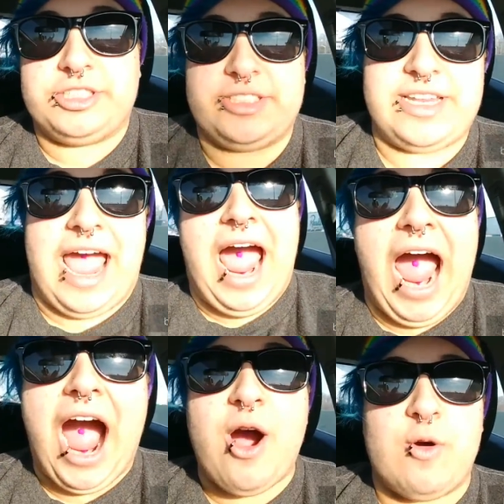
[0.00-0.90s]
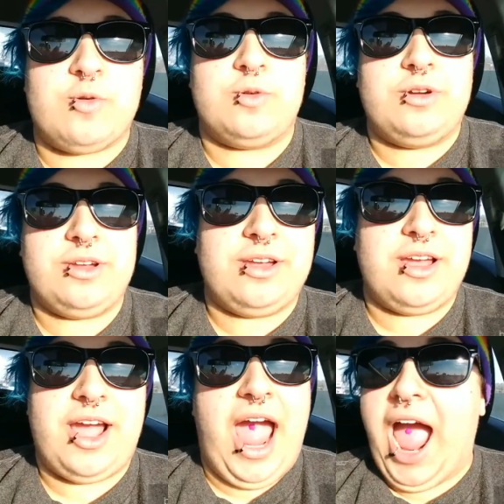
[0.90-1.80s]
Just how?
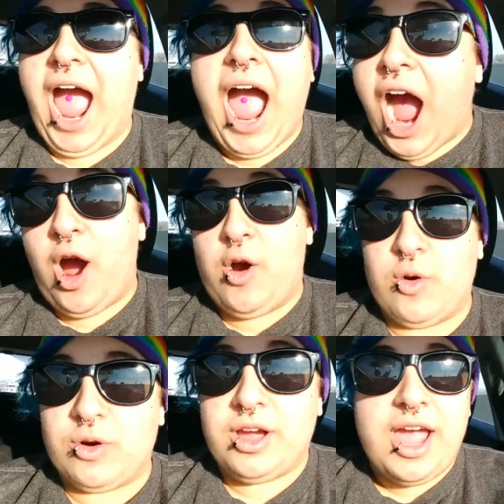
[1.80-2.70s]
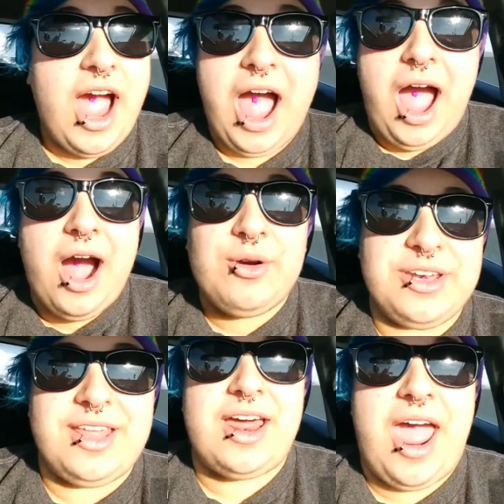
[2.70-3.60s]
How? How
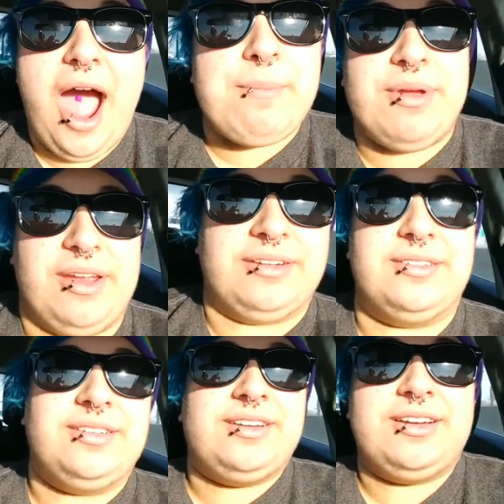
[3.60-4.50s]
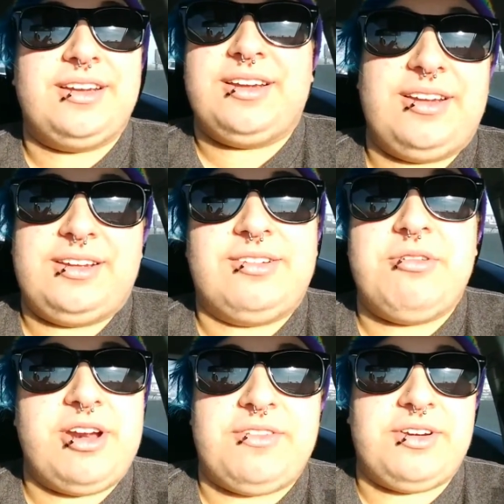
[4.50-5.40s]
did that happen?
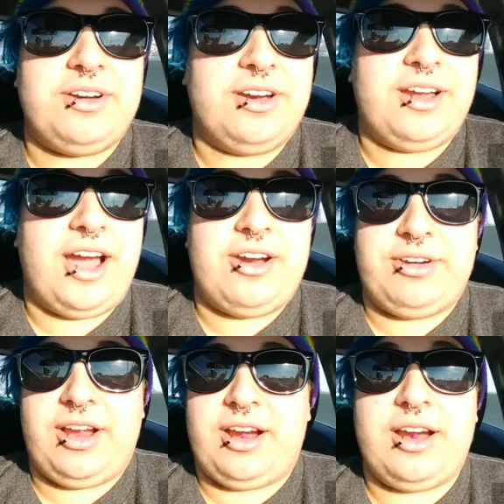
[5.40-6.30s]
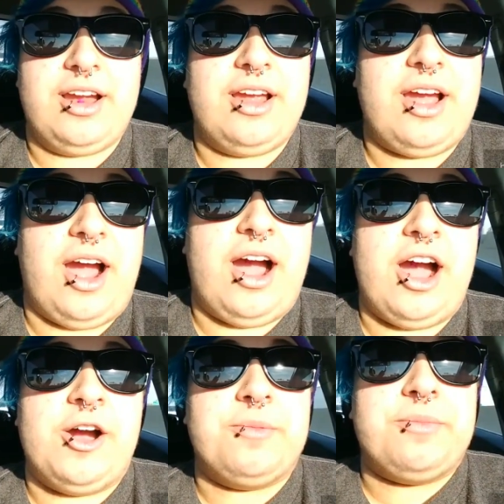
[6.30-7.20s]
whatever. I don't care.
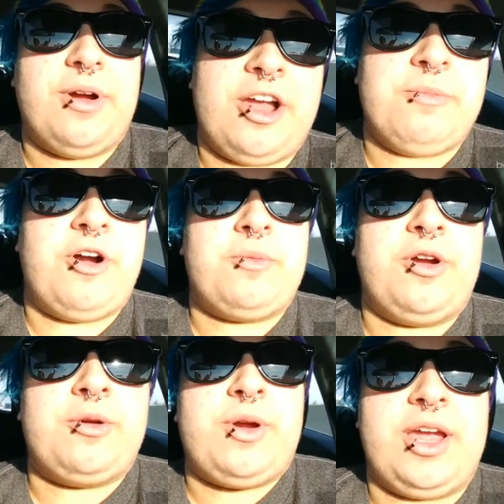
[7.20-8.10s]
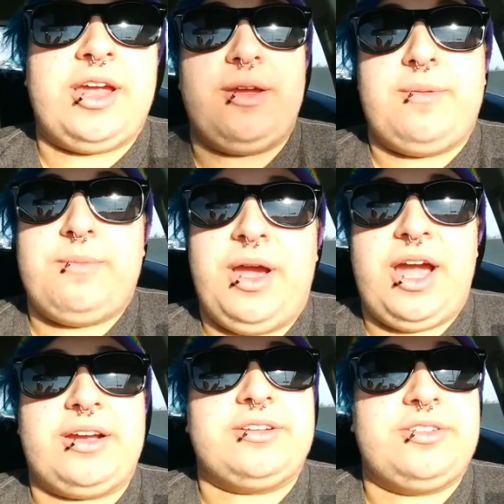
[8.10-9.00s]
Um, I'm on my way
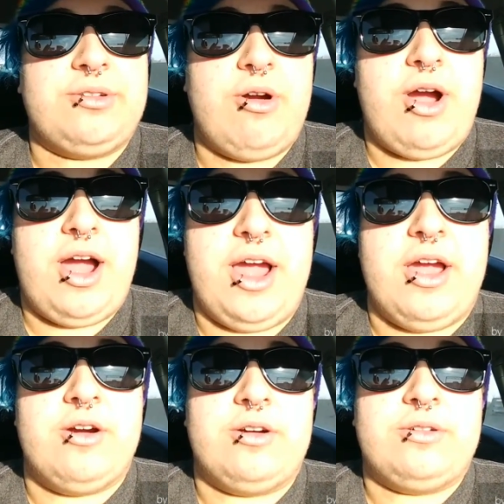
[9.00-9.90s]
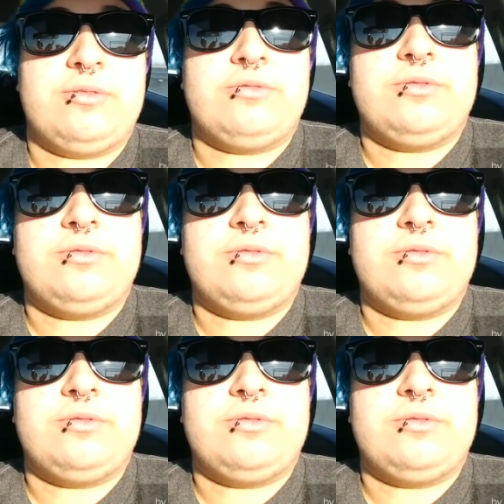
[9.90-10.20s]
back to Ohio.